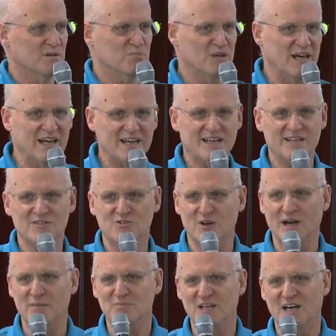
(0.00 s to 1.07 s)
blanket
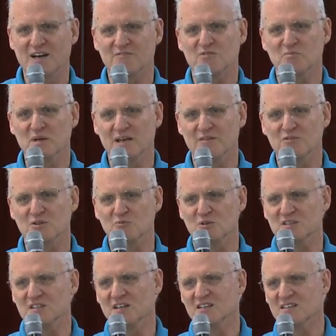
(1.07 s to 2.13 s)
drop down from heaven
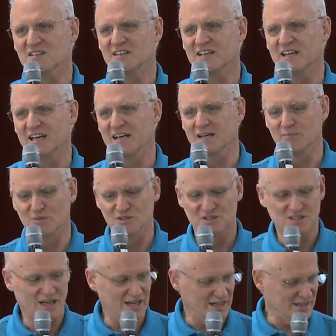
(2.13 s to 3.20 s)
with the unclean
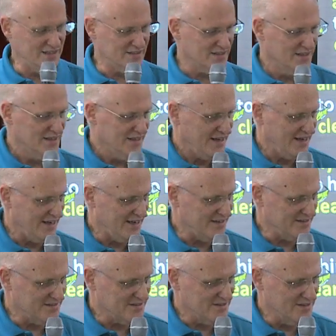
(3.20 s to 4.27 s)
animals on it,
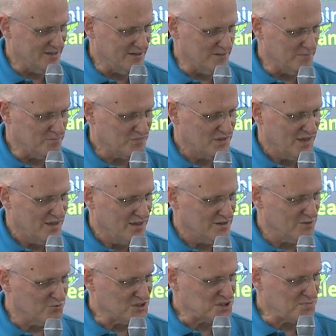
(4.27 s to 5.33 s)
and
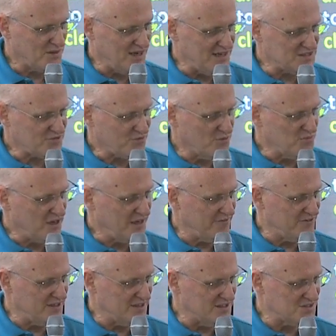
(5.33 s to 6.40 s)
the response from
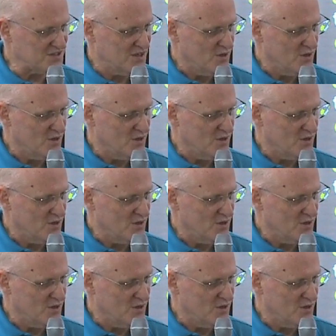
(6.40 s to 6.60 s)
heaven is,